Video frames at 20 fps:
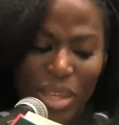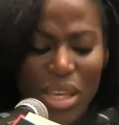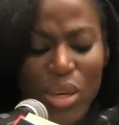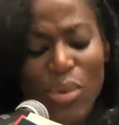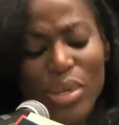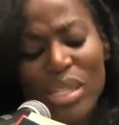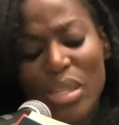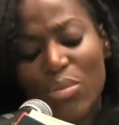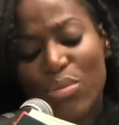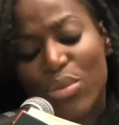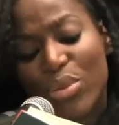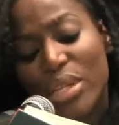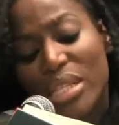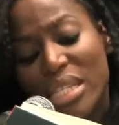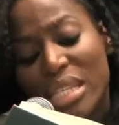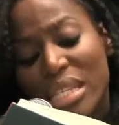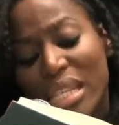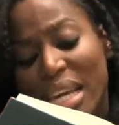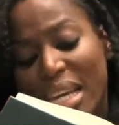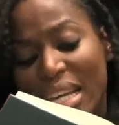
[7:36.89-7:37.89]
He wasn't
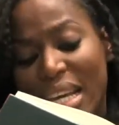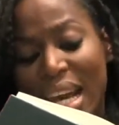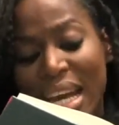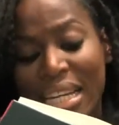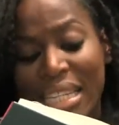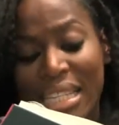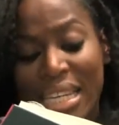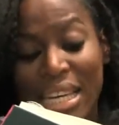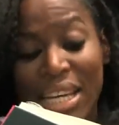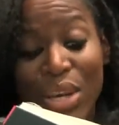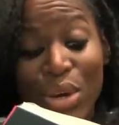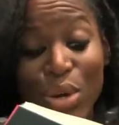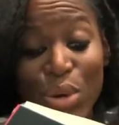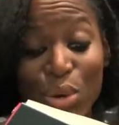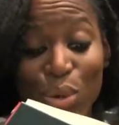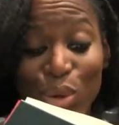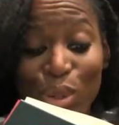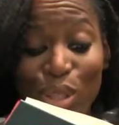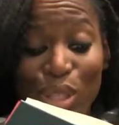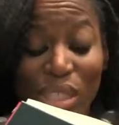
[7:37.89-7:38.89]
pretty like Kehinde,
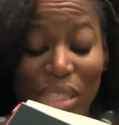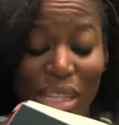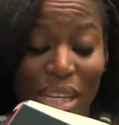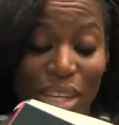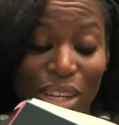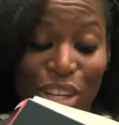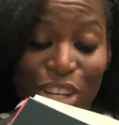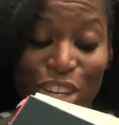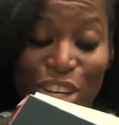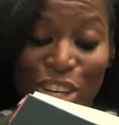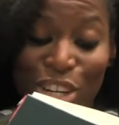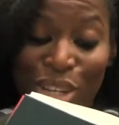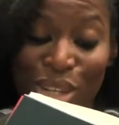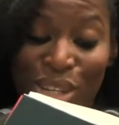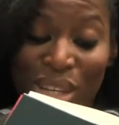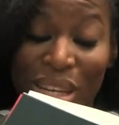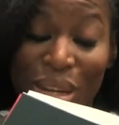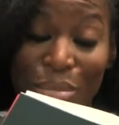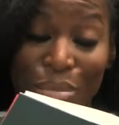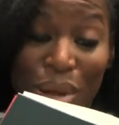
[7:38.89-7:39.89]
who looked like a girl,
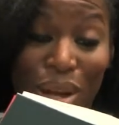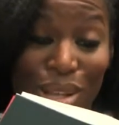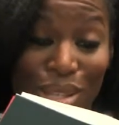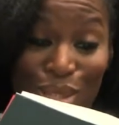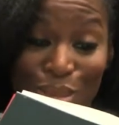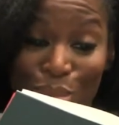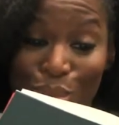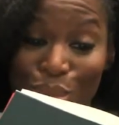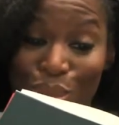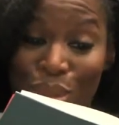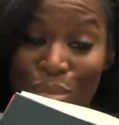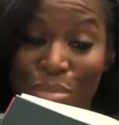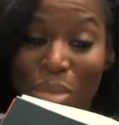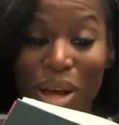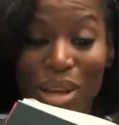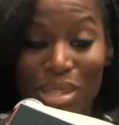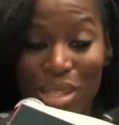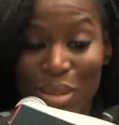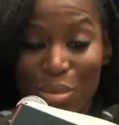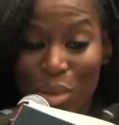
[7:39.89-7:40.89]
an impossible,
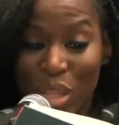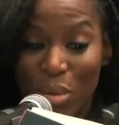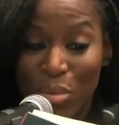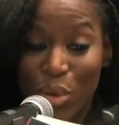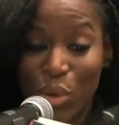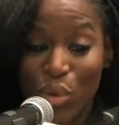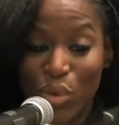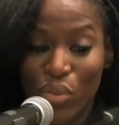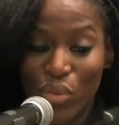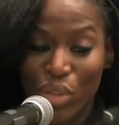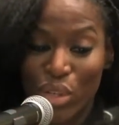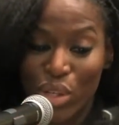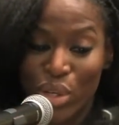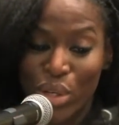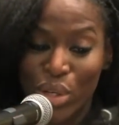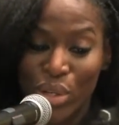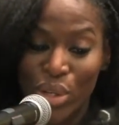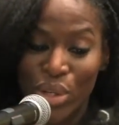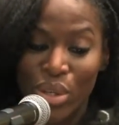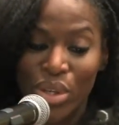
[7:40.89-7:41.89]
impossibly beautiful
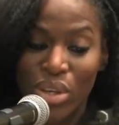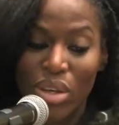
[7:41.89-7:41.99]
girl,